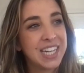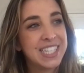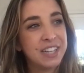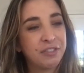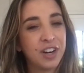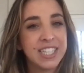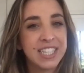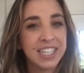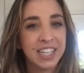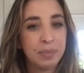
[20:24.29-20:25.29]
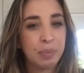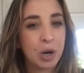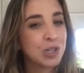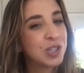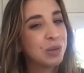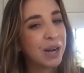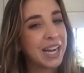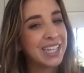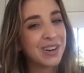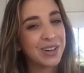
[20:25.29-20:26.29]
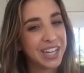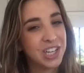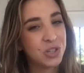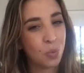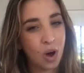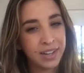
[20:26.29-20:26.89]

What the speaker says: a different personal brand on each